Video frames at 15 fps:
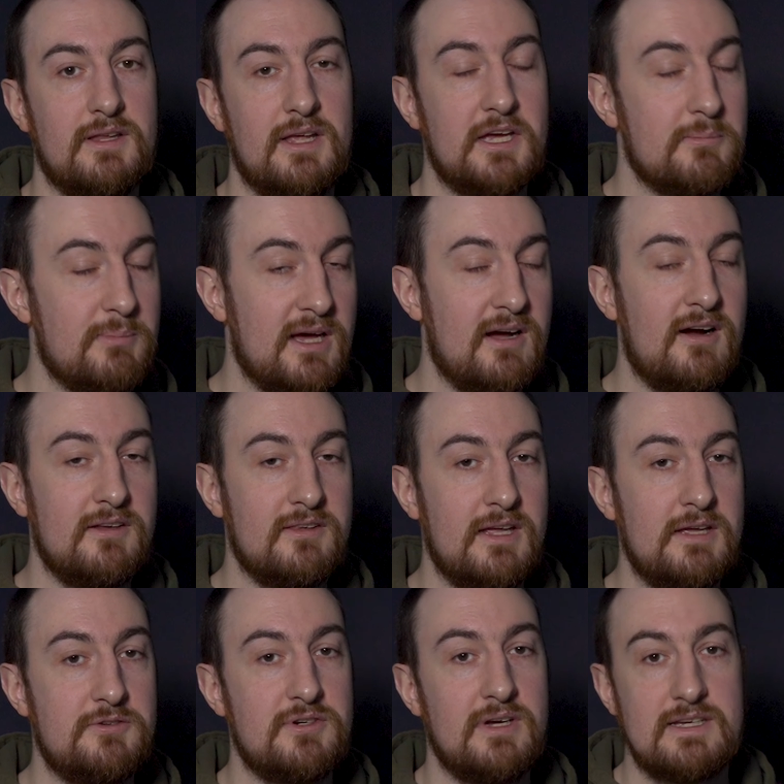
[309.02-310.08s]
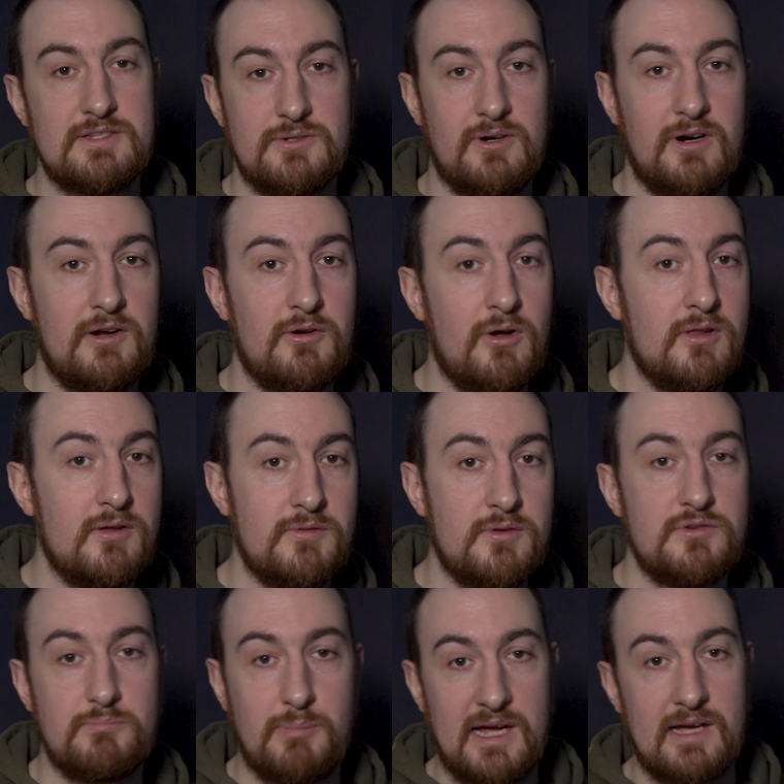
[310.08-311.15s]
It can be a hard life trying to sort out all of
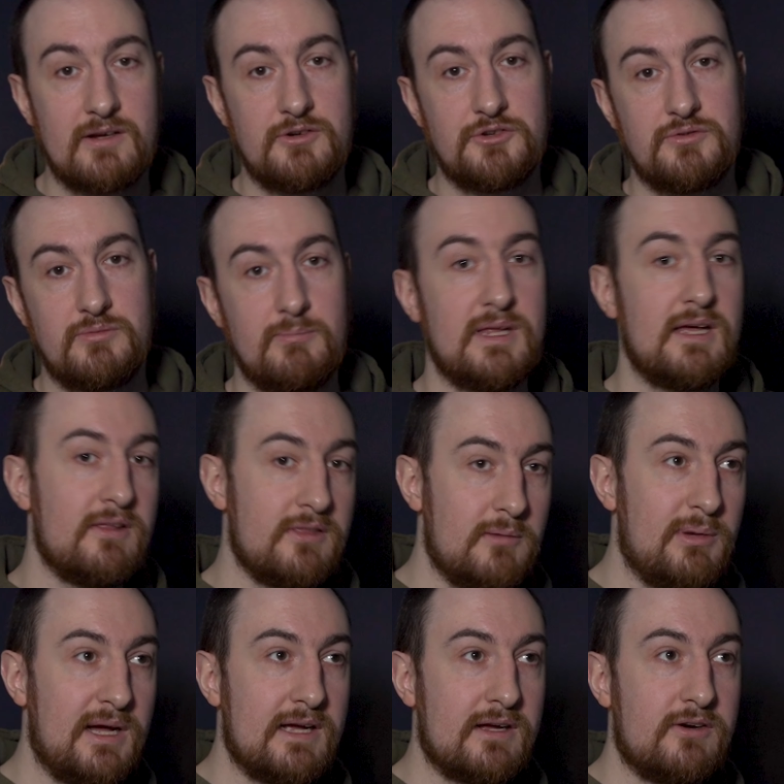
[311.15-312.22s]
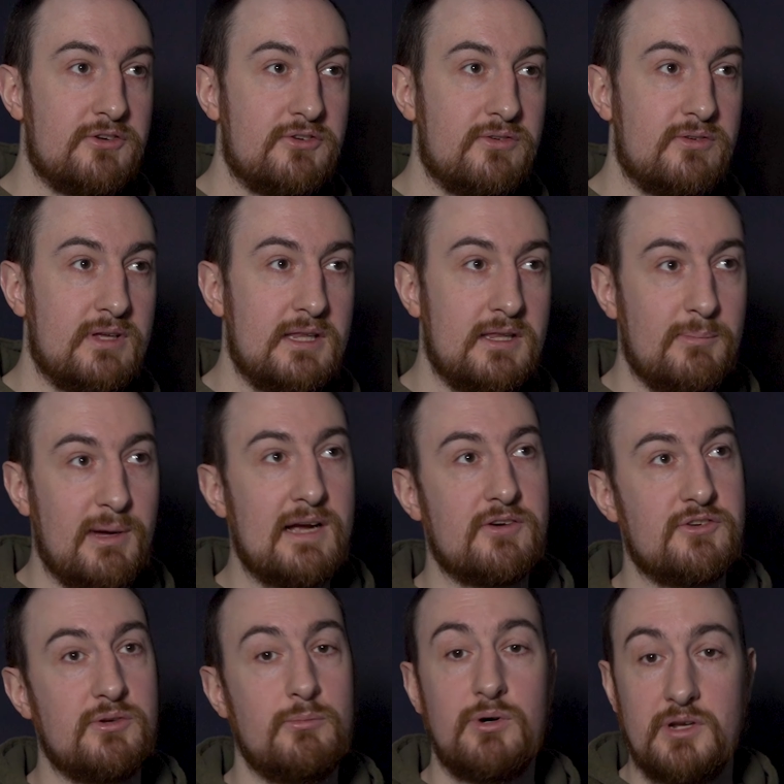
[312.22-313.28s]
those bangers from the other bangers and the
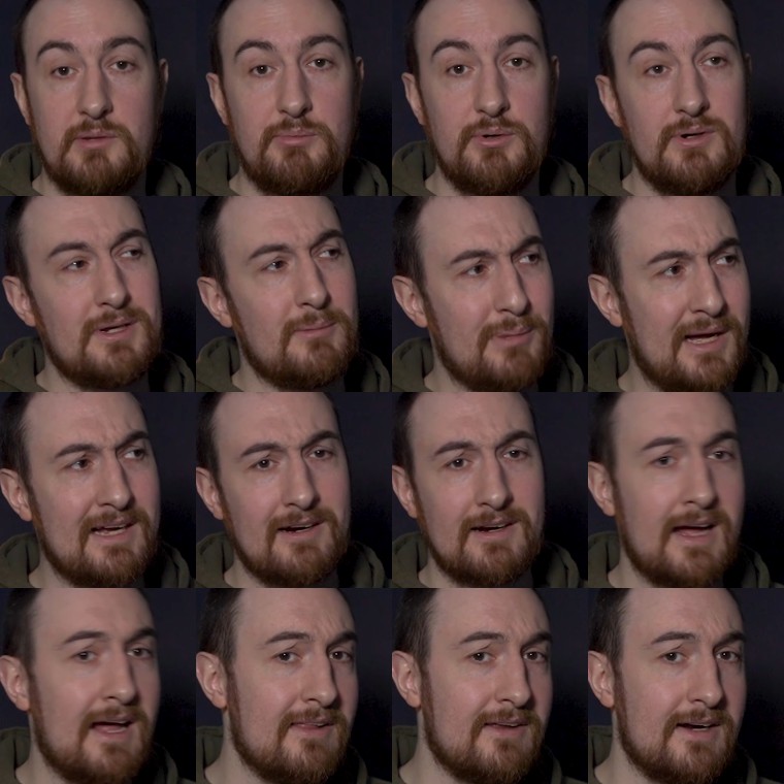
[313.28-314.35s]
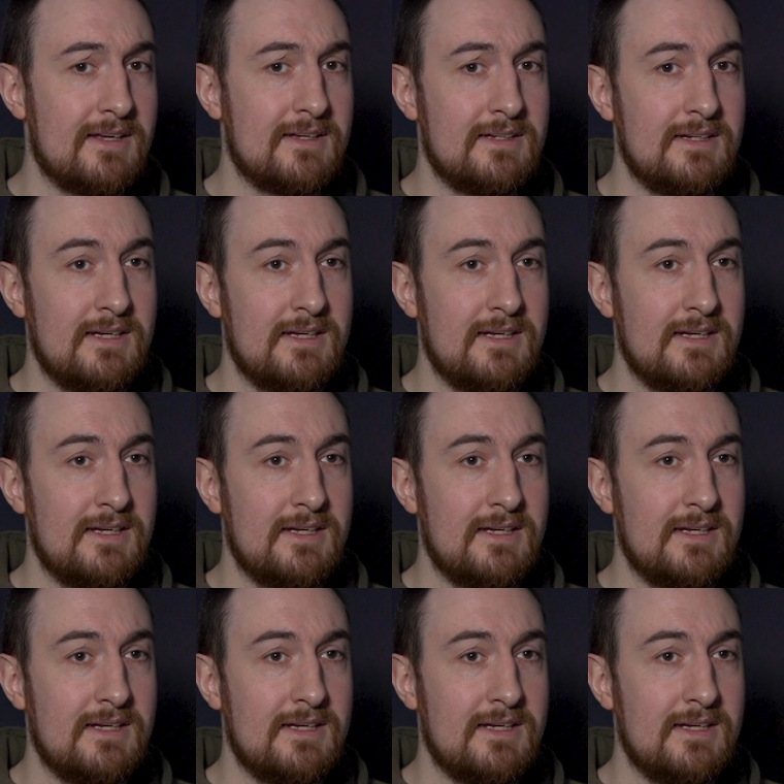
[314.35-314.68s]
bangers you want to put in your banger gallery.